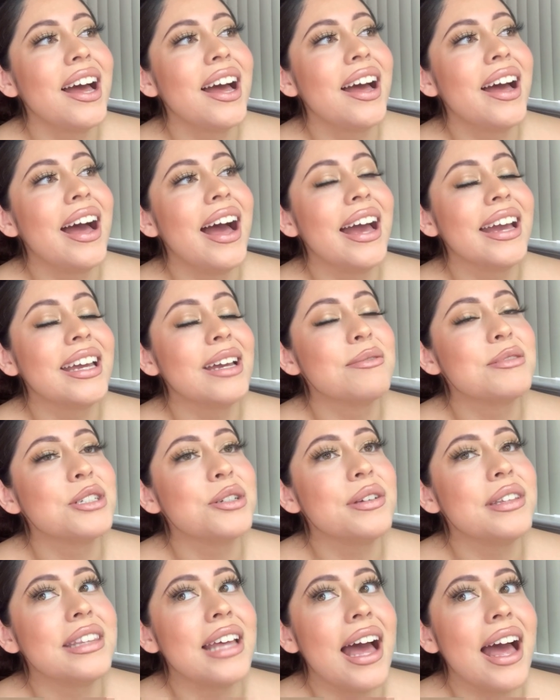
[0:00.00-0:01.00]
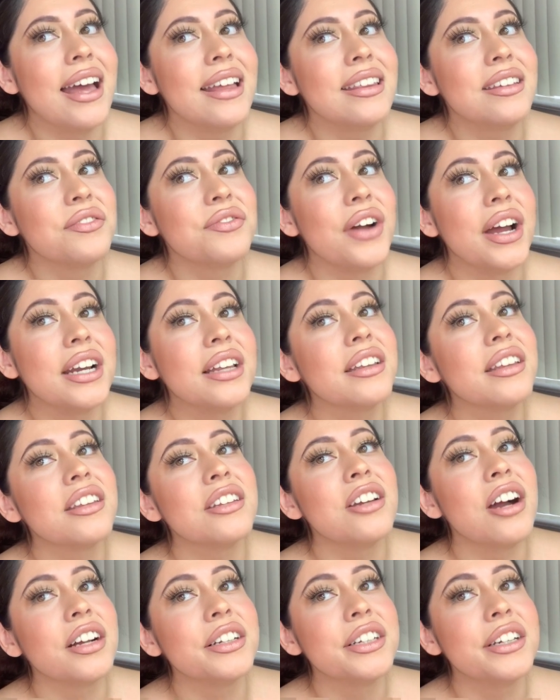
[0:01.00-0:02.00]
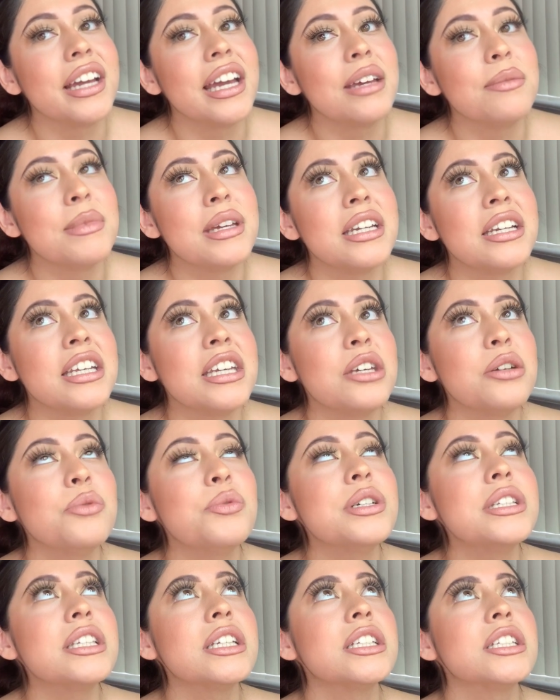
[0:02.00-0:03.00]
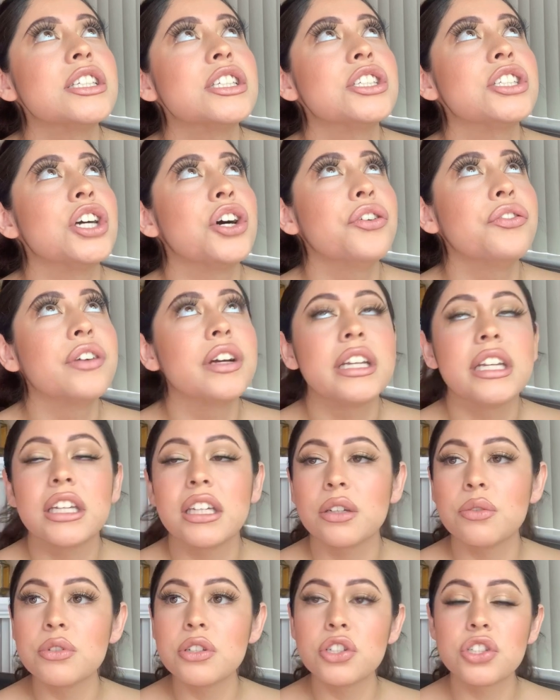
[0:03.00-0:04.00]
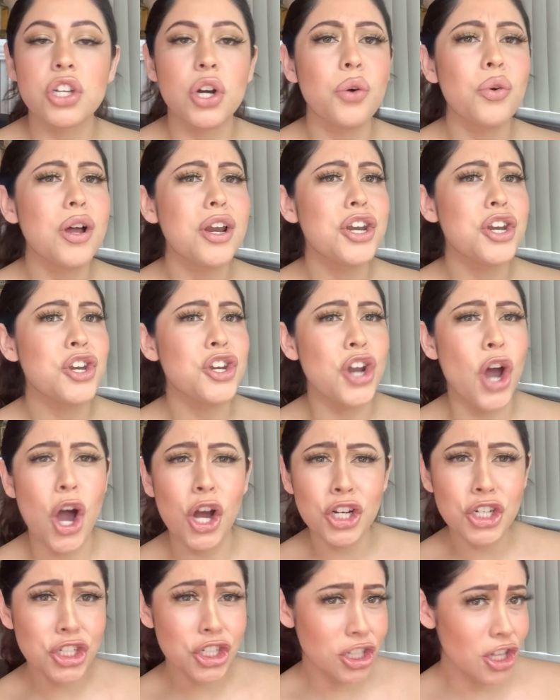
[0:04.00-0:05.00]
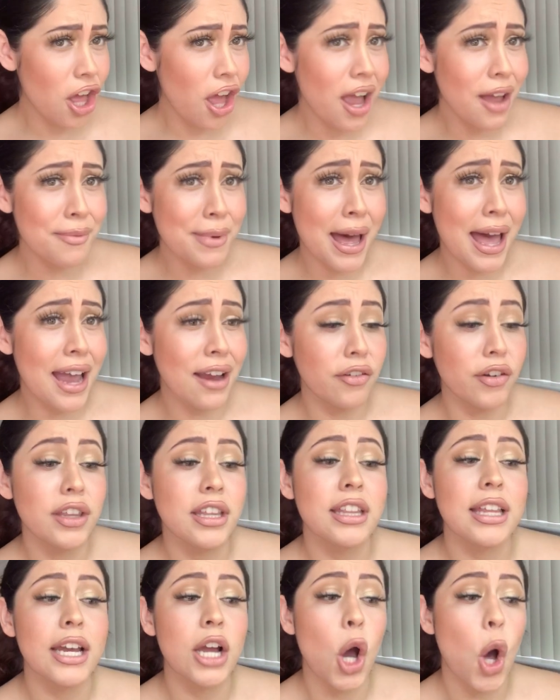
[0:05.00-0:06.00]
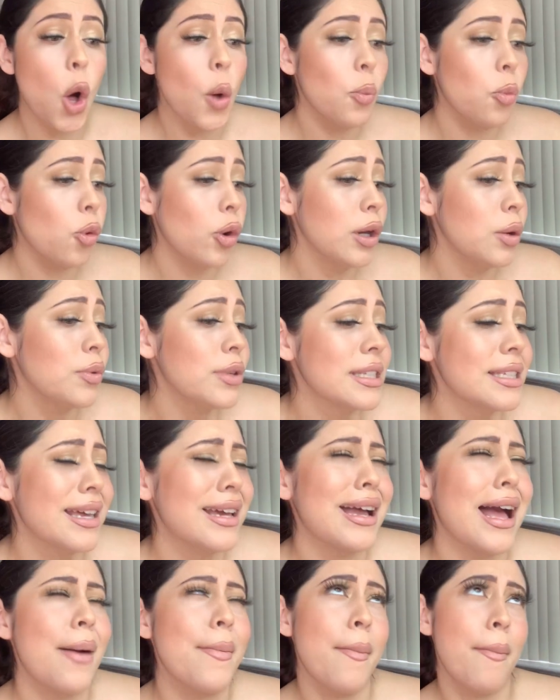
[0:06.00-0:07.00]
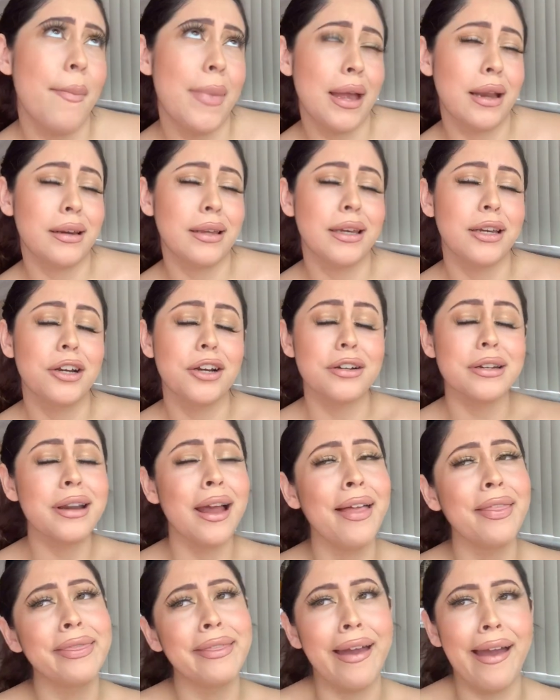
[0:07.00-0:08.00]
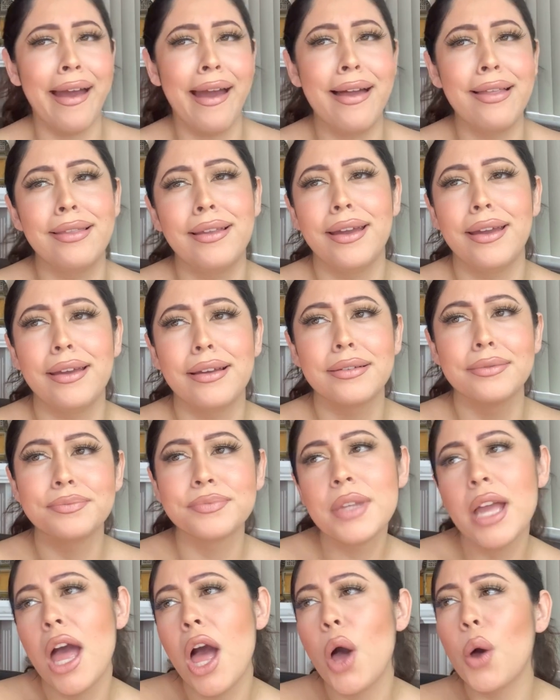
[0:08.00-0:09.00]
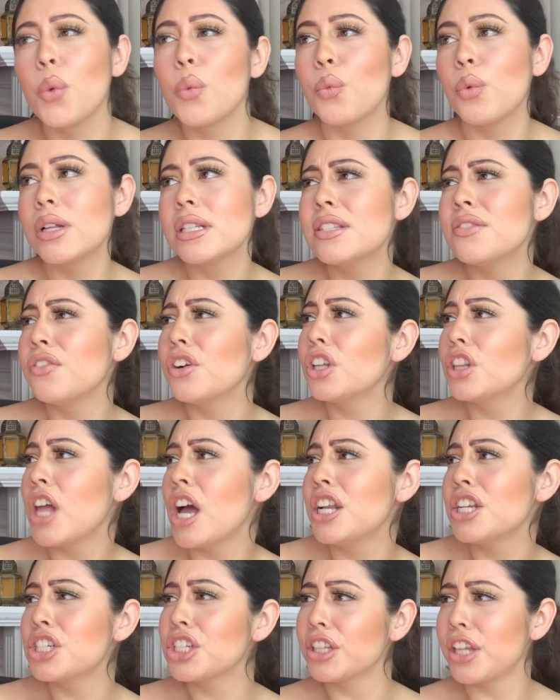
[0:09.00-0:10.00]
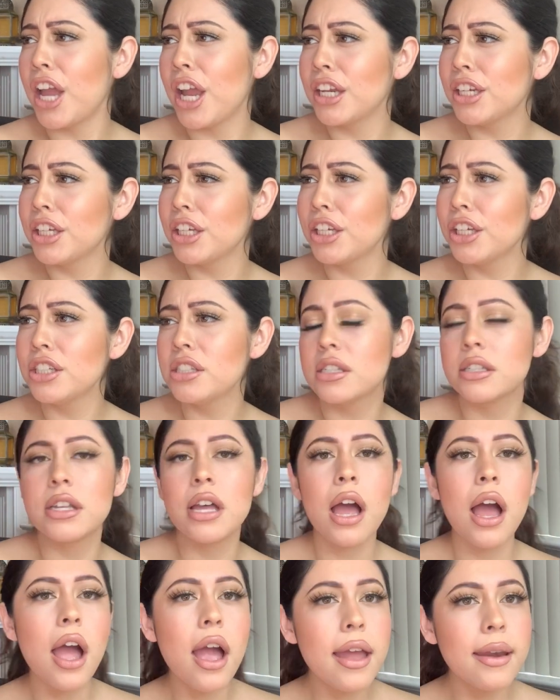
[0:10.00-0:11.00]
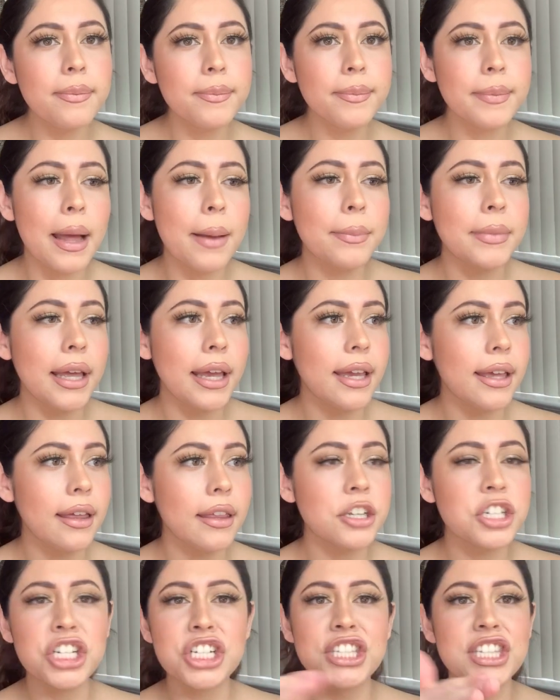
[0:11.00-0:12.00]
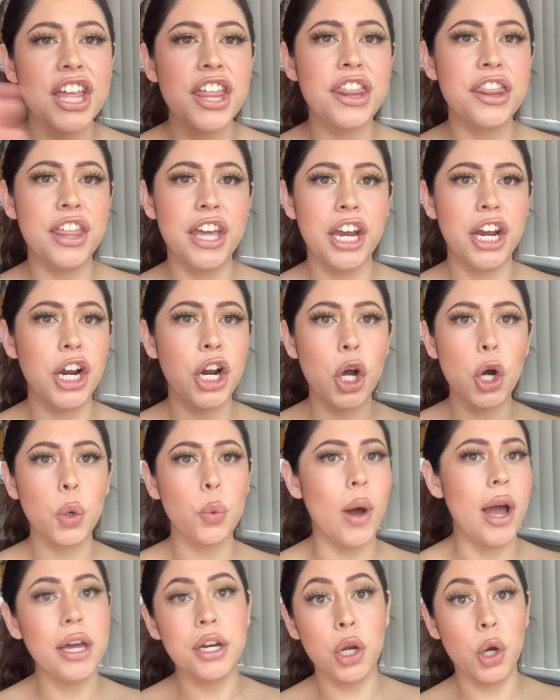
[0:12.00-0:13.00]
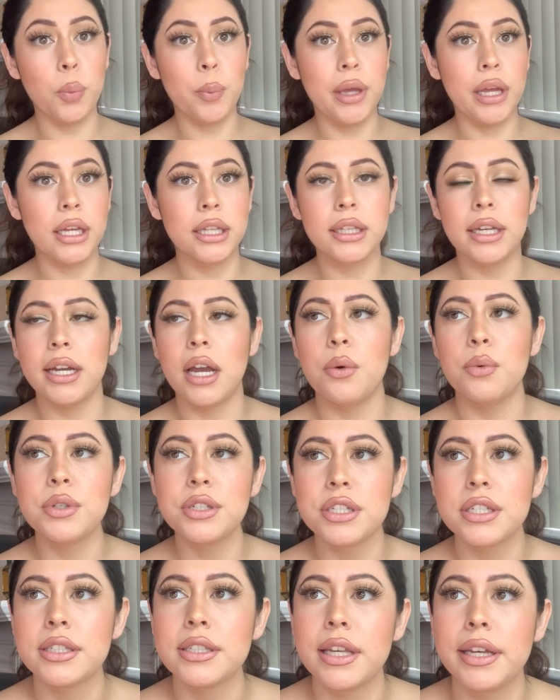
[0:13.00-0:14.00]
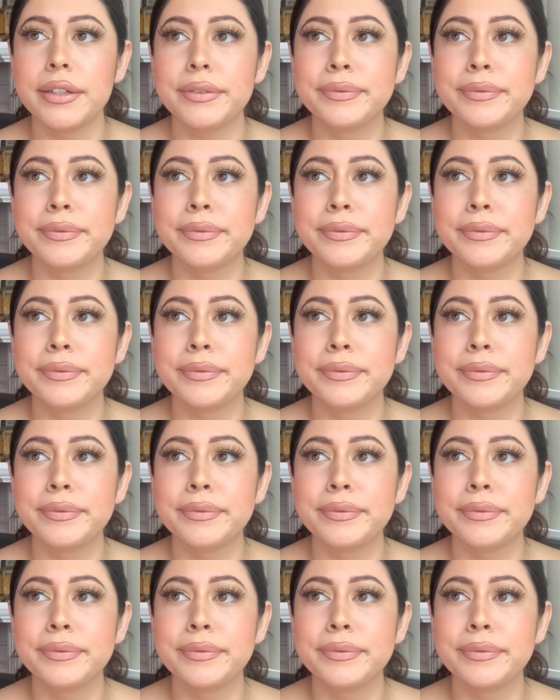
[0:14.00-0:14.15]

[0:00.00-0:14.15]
I kept doing that, and then finally the doctor came in, and he was so funny. He was so nonchalant about everything. Like homeboy was like, been here, done that, like what's for lunch, ladies? And I'm like just there wide open. Like I was just like,